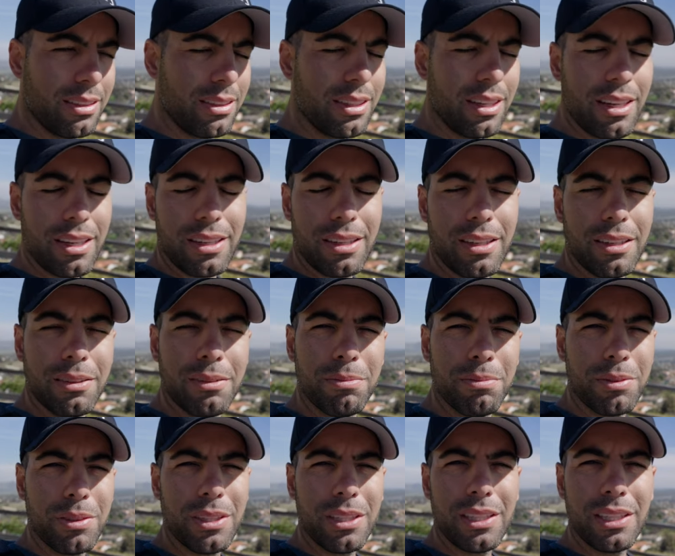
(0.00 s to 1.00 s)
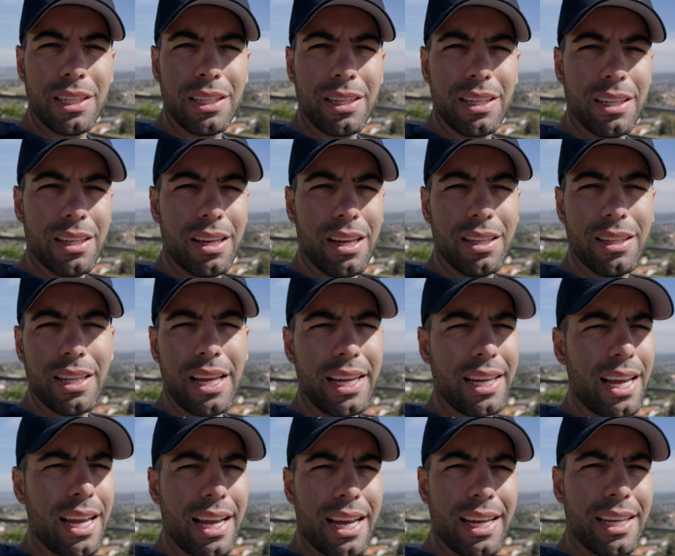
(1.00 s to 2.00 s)
I don't know, just hit the
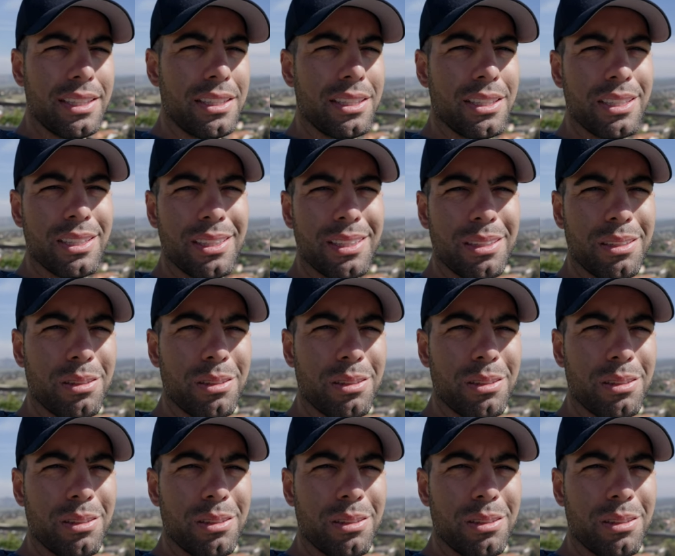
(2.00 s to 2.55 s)
unlike, I guess.